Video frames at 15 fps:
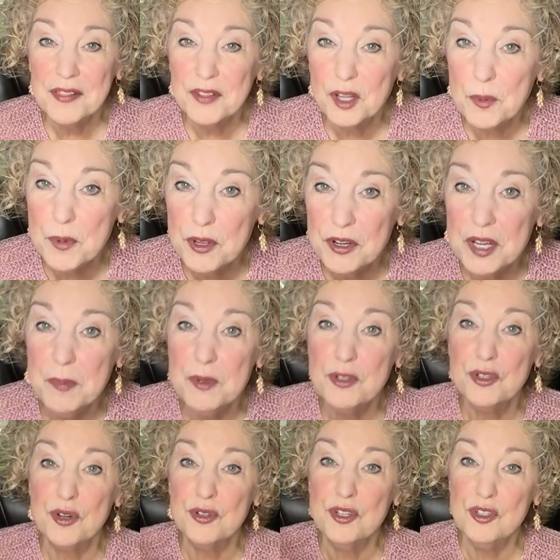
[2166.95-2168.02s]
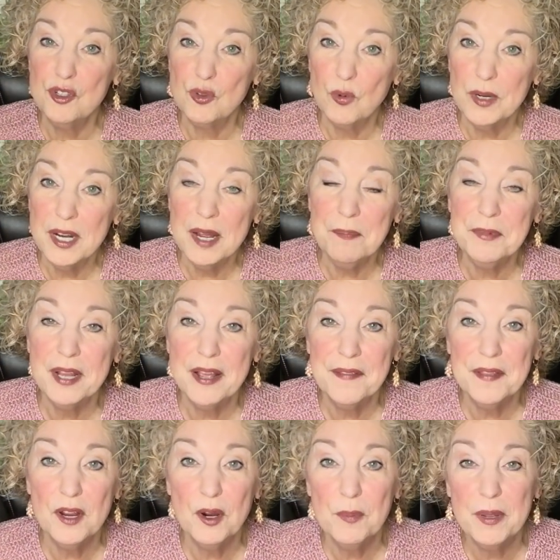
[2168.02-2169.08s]
If you're not in the community, be sure to join
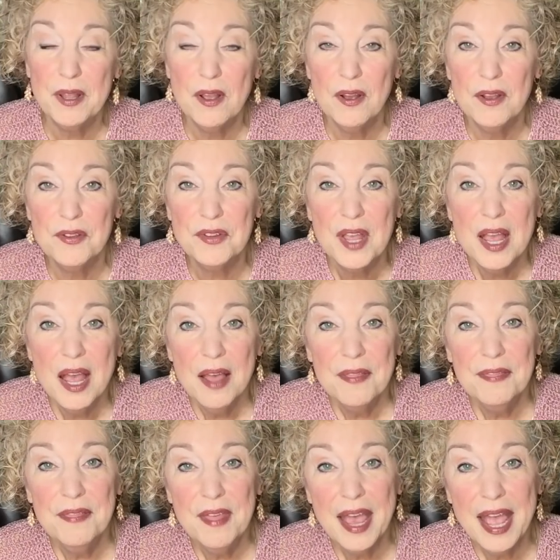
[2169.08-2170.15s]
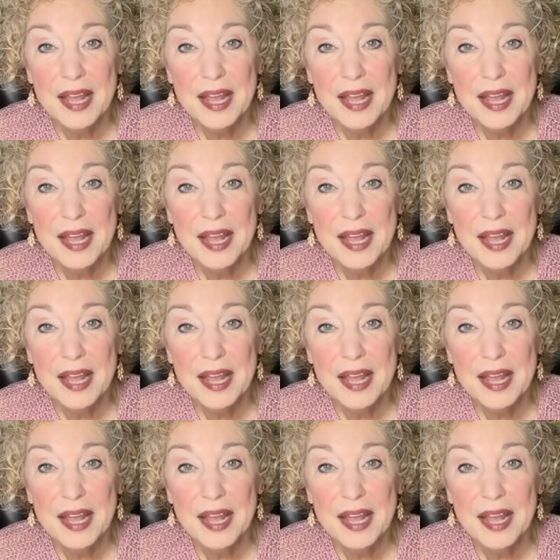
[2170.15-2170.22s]
up down there, because